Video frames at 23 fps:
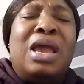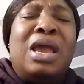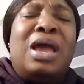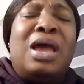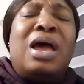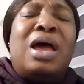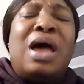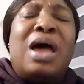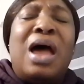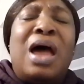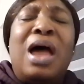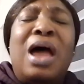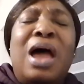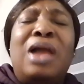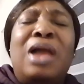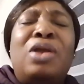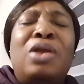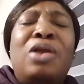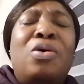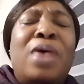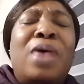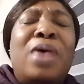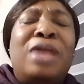
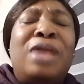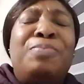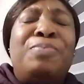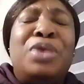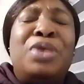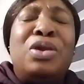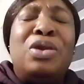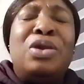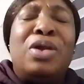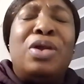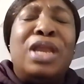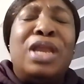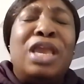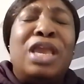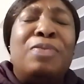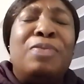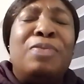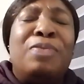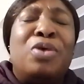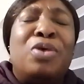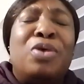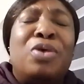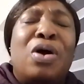Hallowed be your name,
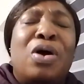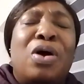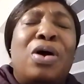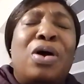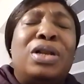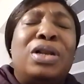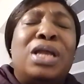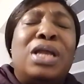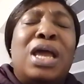O God.